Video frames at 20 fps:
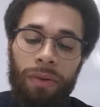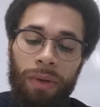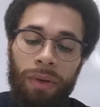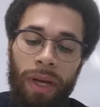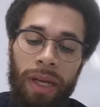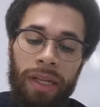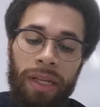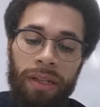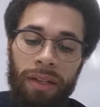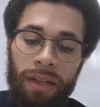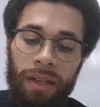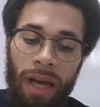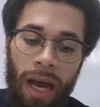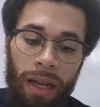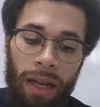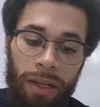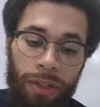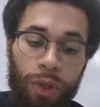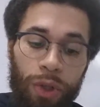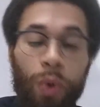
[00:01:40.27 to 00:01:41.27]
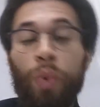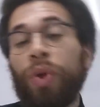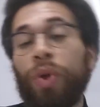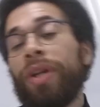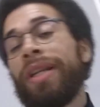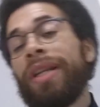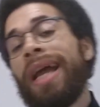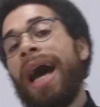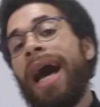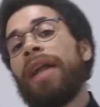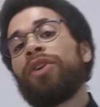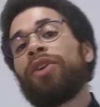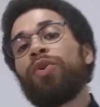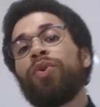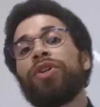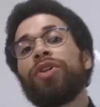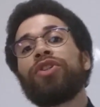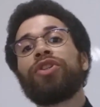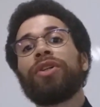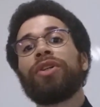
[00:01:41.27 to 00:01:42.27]
okay, into the colonies, who were not
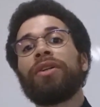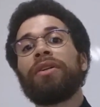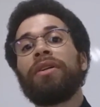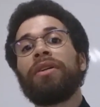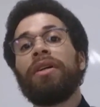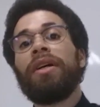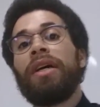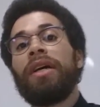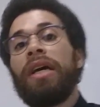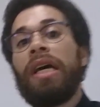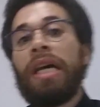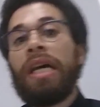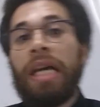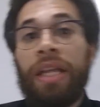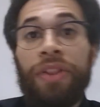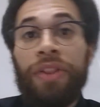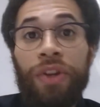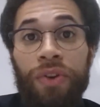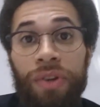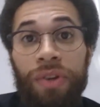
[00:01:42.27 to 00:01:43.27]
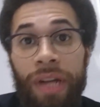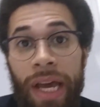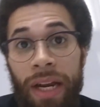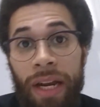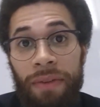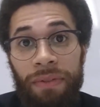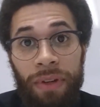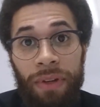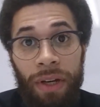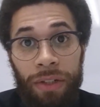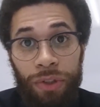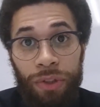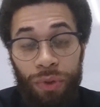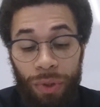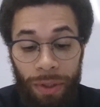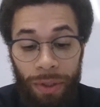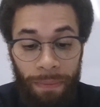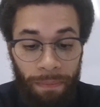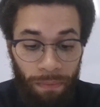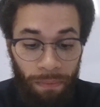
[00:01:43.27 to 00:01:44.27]
Christian in their native
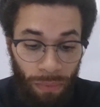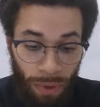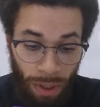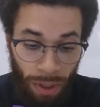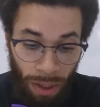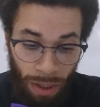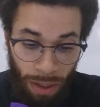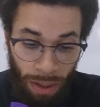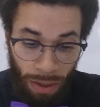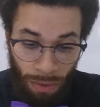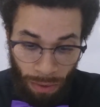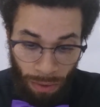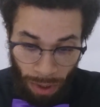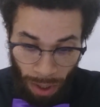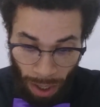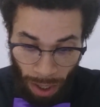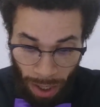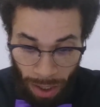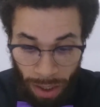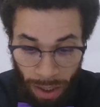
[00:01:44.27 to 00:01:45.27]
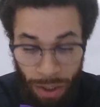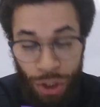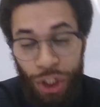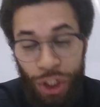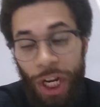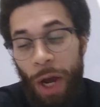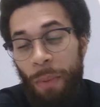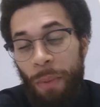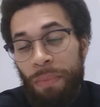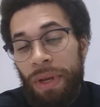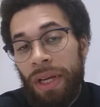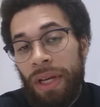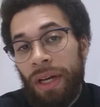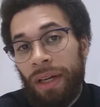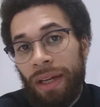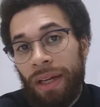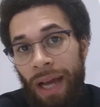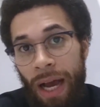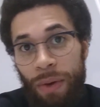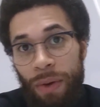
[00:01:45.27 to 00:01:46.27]
country, okay, shall be
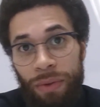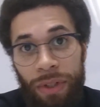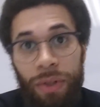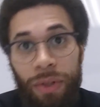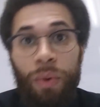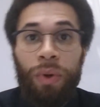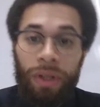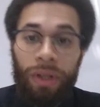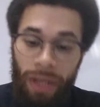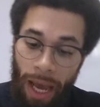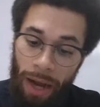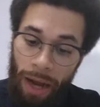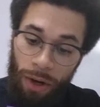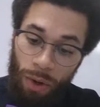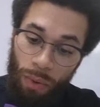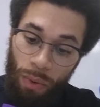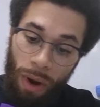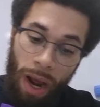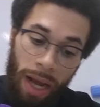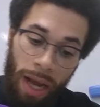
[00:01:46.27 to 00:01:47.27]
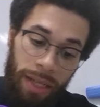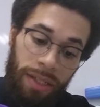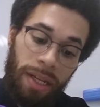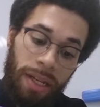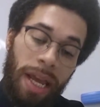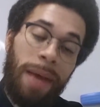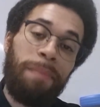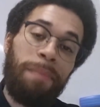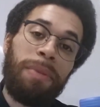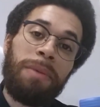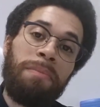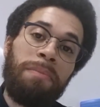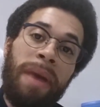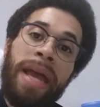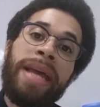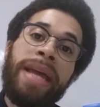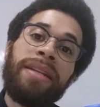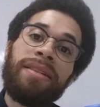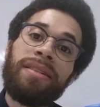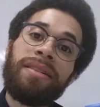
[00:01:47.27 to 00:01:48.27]
accounted or categorized and be
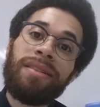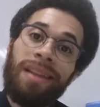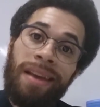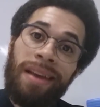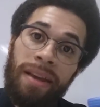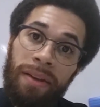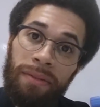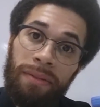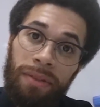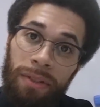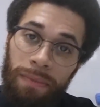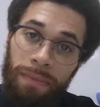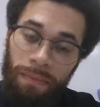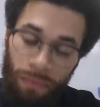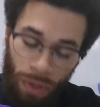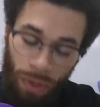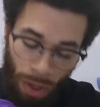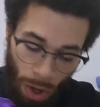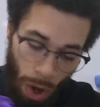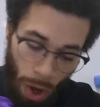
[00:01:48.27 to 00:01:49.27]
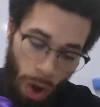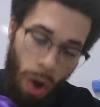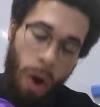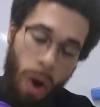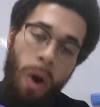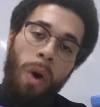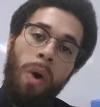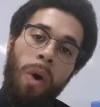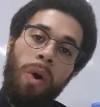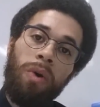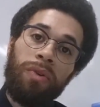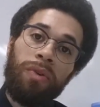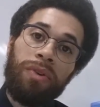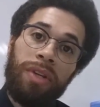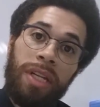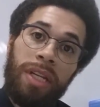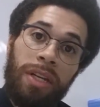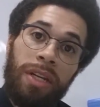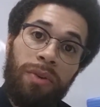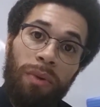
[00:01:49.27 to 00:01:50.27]
made slaves. All
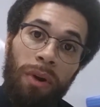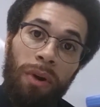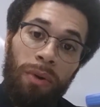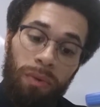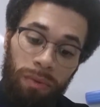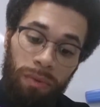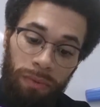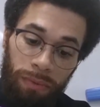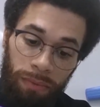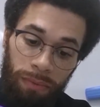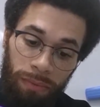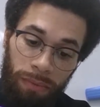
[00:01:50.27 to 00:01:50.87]
Negro,